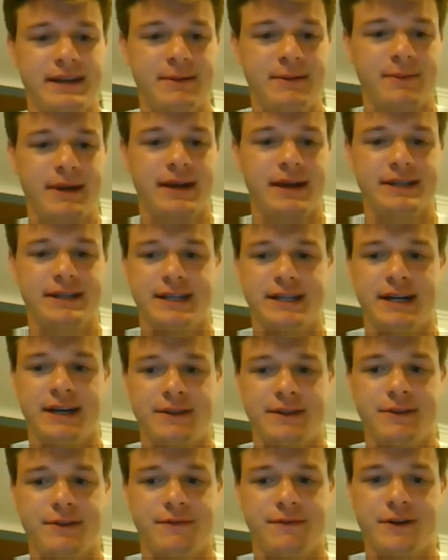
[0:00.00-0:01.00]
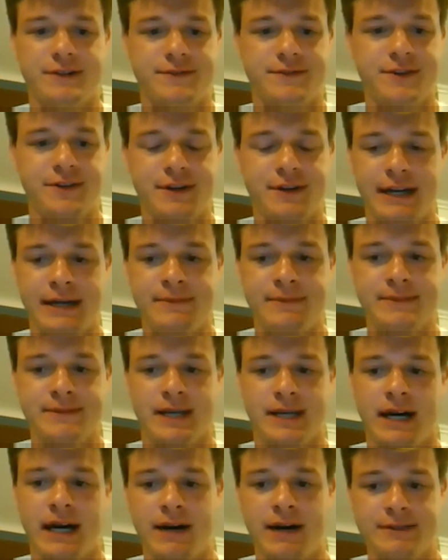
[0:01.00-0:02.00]
because through the first few games,
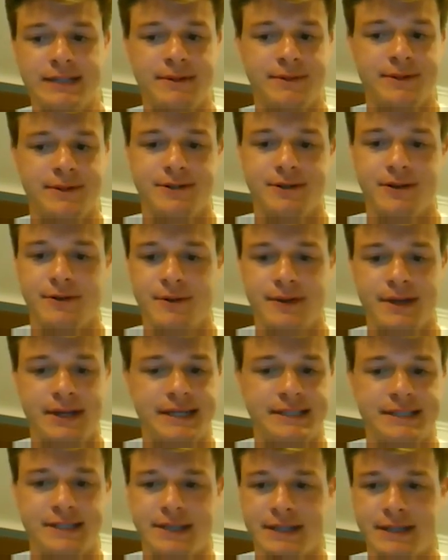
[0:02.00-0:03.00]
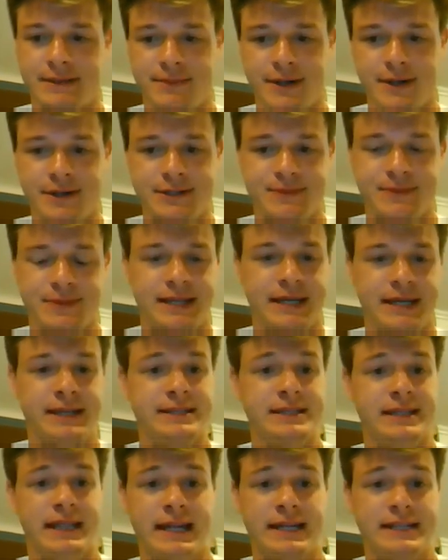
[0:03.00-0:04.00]
I was able to score really easily in the post, but
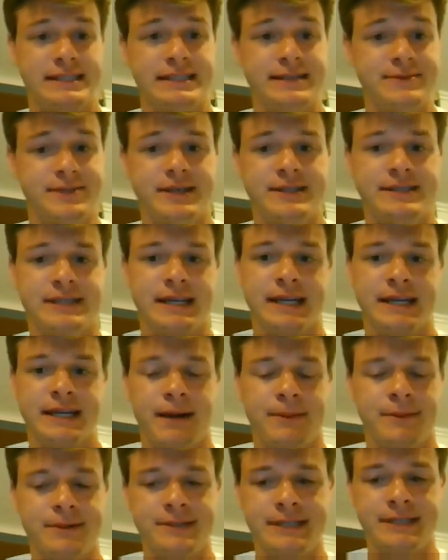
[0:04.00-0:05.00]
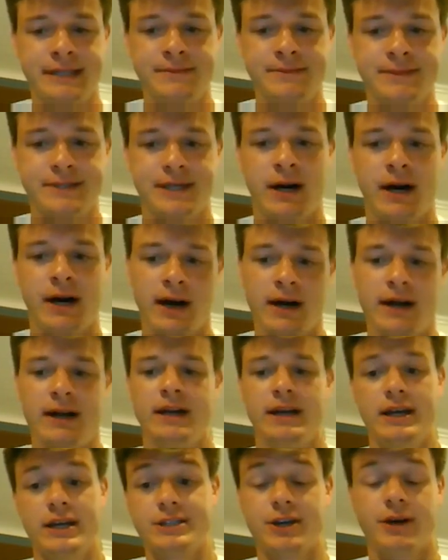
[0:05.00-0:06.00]
then a lot of teams started sending double teams. So,
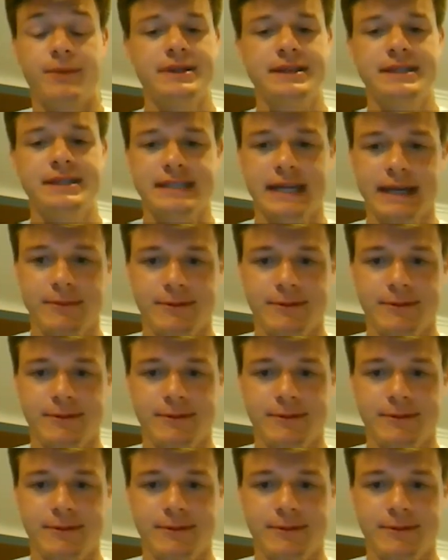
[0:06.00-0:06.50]
I mean, this game